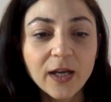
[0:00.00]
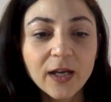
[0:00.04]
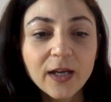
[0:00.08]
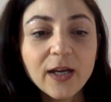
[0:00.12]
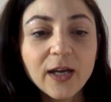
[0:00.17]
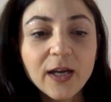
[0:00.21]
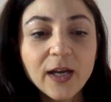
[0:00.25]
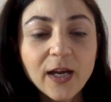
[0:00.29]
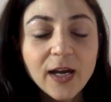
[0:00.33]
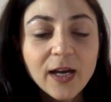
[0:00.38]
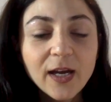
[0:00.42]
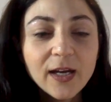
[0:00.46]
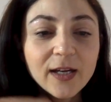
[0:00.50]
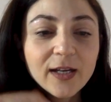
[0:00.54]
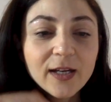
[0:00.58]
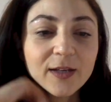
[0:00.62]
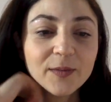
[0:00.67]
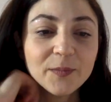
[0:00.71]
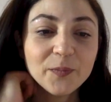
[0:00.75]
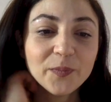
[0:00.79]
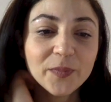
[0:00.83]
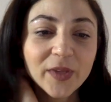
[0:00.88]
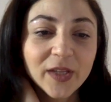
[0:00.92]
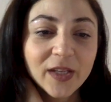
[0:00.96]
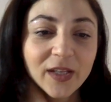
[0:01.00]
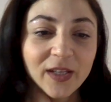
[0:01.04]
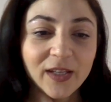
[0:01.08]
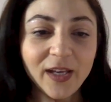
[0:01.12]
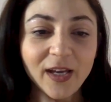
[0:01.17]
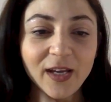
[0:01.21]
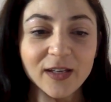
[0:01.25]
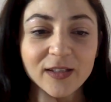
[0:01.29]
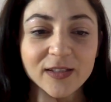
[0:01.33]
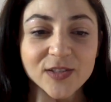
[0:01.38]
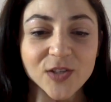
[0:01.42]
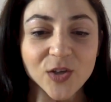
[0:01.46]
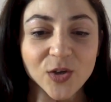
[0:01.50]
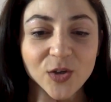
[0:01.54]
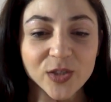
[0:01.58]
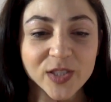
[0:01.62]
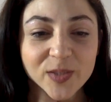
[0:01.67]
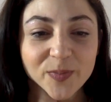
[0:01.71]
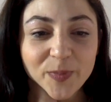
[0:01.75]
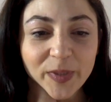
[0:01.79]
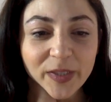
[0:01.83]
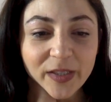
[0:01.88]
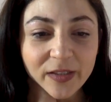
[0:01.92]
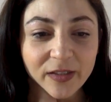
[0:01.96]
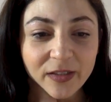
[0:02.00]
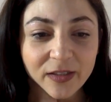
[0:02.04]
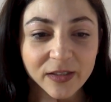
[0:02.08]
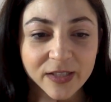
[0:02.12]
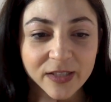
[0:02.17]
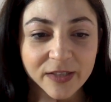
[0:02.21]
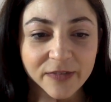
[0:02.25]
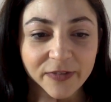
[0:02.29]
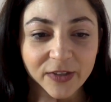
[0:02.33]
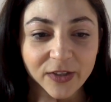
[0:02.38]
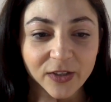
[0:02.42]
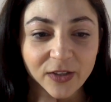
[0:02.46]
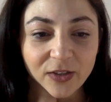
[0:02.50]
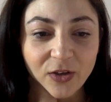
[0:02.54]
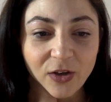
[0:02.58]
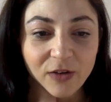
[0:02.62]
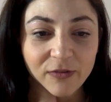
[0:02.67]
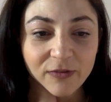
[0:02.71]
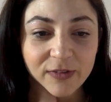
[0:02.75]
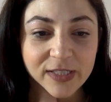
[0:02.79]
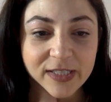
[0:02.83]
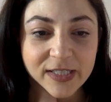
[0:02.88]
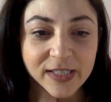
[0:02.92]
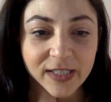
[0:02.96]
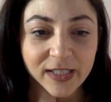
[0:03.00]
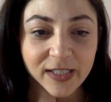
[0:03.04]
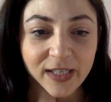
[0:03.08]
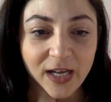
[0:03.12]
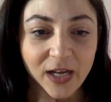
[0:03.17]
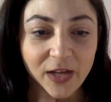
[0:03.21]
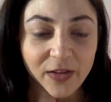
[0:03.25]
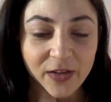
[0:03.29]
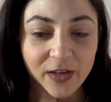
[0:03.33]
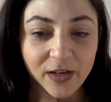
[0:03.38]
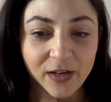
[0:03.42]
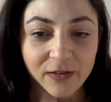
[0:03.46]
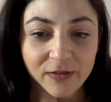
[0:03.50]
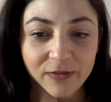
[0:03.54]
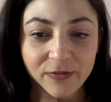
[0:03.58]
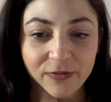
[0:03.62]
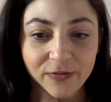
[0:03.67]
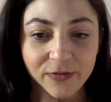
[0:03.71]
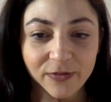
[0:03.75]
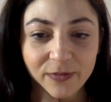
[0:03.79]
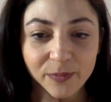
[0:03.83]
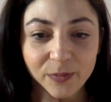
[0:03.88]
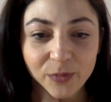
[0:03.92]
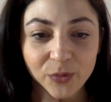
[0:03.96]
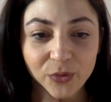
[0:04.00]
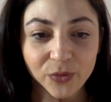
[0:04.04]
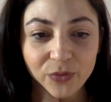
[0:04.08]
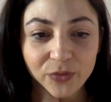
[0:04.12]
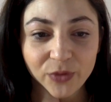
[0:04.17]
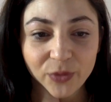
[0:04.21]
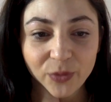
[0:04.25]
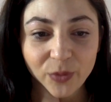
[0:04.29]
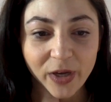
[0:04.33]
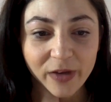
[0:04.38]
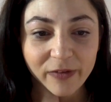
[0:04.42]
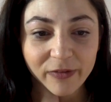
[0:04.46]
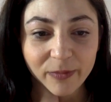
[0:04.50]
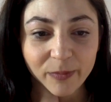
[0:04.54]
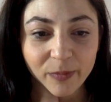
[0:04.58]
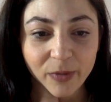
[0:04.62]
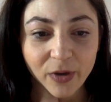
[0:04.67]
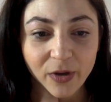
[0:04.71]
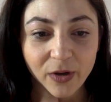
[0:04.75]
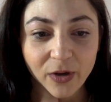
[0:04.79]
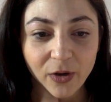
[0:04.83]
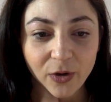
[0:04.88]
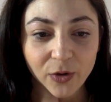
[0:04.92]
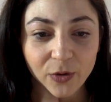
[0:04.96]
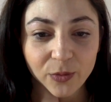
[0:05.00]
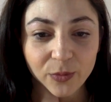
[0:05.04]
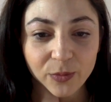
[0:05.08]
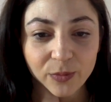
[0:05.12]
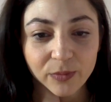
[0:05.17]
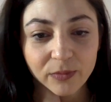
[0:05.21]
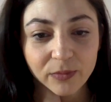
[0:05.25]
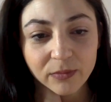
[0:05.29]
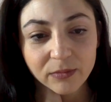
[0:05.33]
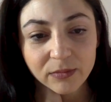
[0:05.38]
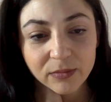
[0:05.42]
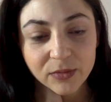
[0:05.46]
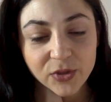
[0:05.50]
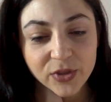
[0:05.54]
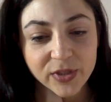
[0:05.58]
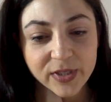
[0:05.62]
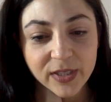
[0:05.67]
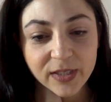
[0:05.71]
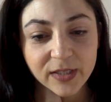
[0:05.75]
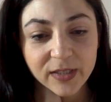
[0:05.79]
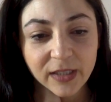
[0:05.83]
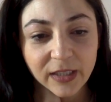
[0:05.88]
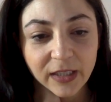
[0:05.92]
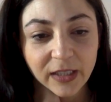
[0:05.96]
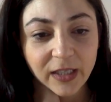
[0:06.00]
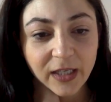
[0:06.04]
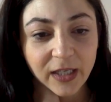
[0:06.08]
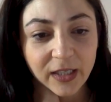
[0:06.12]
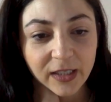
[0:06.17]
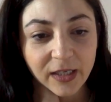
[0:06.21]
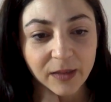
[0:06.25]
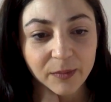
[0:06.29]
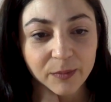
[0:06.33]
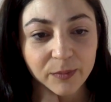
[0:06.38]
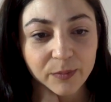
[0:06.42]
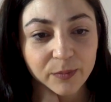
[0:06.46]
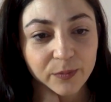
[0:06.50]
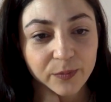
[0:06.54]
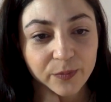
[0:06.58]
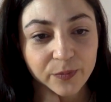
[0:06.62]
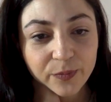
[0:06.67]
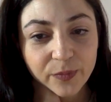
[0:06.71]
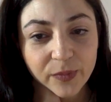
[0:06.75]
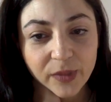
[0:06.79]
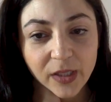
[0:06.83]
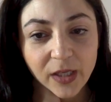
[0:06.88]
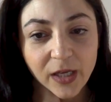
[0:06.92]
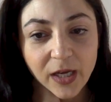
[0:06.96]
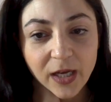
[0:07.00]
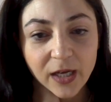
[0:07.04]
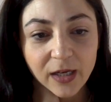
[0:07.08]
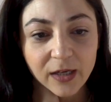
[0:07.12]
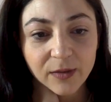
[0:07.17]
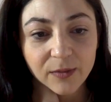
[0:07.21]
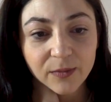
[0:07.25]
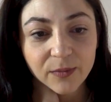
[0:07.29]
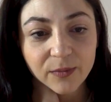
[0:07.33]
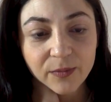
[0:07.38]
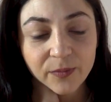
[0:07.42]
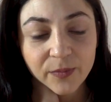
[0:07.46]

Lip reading: So it's been difficult, obviously, now that I've moved away from home to Sydney, and I